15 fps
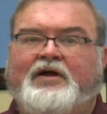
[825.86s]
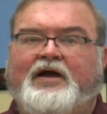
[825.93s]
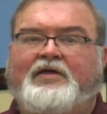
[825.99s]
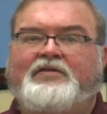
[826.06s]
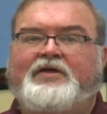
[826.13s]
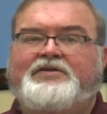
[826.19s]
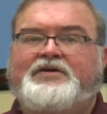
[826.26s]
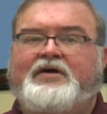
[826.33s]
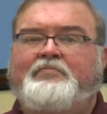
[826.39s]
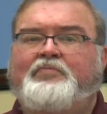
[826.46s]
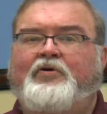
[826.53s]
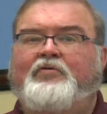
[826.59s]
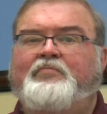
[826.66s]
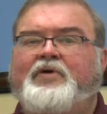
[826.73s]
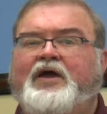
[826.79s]
And the
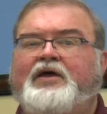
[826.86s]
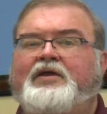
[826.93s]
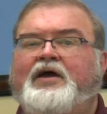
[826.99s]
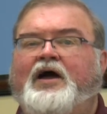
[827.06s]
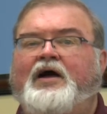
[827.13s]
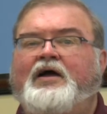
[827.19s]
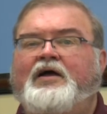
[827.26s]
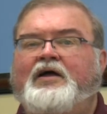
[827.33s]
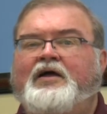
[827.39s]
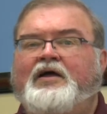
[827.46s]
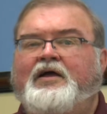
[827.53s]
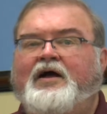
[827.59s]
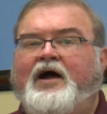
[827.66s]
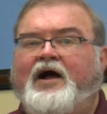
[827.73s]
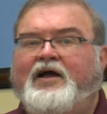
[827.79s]
tempo made
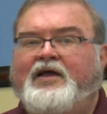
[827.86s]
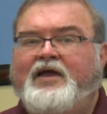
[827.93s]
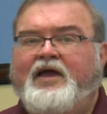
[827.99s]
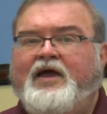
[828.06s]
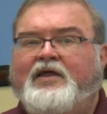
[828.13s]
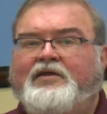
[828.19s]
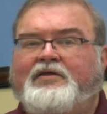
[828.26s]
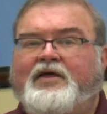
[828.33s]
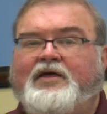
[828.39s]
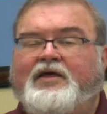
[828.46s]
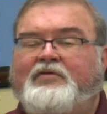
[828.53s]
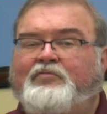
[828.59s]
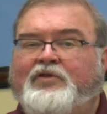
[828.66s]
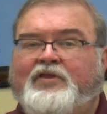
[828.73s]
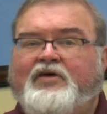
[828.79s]
again,
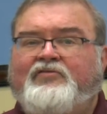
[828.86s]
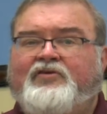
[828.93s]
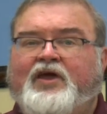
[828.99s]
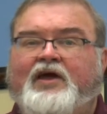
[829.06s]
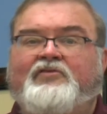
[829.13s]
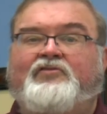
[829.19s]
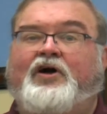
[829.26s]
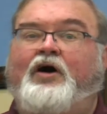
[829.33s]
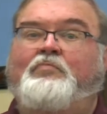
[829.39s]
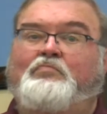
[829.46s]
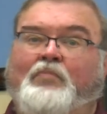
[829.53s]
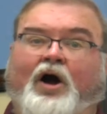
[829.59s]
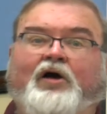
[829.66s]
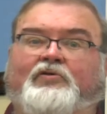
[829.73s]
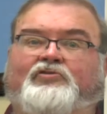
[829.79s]
in this case, a
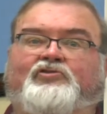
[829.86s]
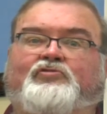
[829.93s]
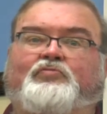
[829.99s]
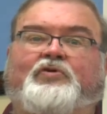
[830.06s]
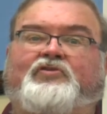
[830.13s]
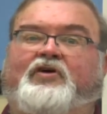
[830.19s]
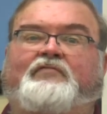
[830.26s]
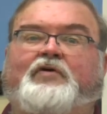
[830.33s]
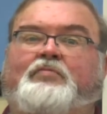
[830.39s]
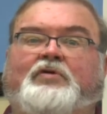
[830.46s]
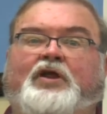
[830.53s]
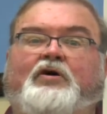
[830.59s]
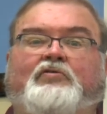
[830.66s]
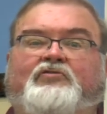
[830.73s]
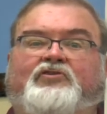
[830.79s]
march, which
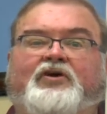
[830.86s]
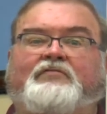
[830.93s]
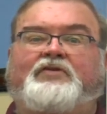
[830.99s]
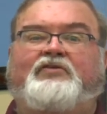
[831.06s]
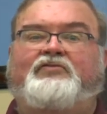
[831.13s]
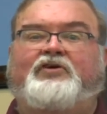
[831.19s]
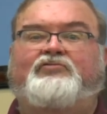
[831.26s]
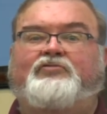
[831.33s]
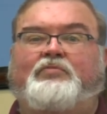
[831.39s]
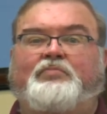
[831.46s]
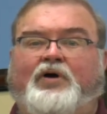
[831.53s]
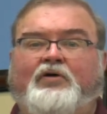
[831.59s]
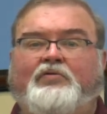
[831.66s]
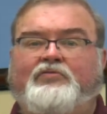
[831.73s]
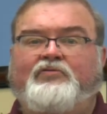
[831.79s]
everyone knows, 76
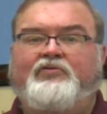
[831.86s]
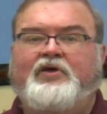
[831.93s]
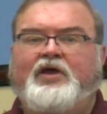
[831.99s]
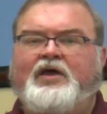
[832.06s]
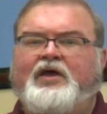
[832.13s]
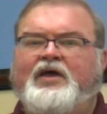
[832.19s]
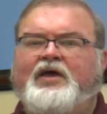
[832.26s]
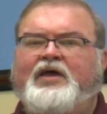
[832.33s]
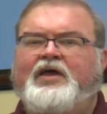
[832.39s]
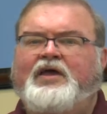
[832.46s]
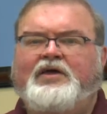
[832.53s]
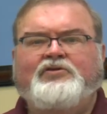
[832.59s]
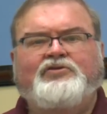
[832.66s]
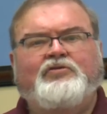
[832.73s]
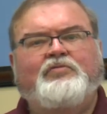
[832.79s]
trombones,
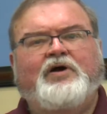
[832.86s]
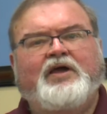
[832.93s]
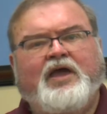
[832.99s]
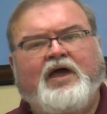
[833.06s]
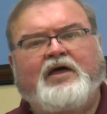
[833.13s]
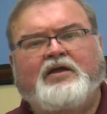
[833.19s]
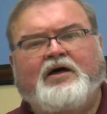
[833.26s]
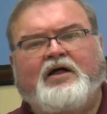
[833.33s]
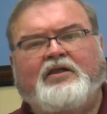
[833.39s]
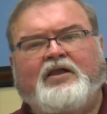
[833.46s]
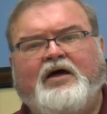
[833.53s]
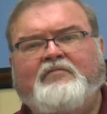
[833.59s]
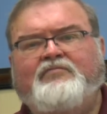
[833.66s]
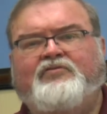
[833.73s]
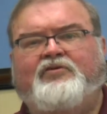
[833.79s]
into again a
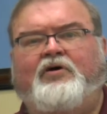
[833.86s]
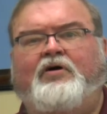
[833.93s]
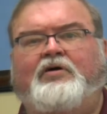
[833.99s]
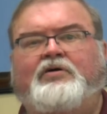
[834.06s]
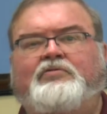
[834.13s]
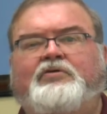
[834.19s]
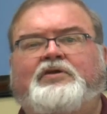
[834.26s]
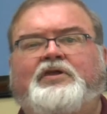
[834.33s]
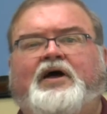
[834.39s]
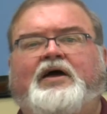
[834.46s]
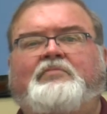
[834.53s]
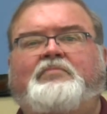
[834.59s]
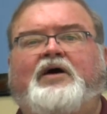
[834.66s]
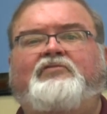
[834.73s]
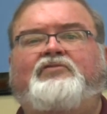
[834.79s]
love song, Good
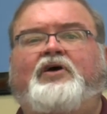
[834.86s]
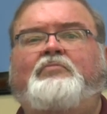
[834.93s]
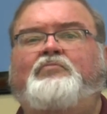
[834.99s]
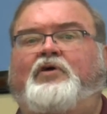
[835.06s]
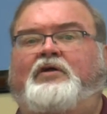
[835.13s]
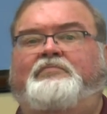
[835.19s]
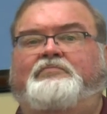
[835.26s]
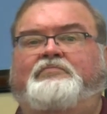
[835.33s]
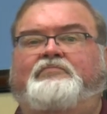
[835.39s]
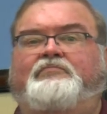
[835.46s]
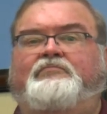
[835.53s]
Night My Someone.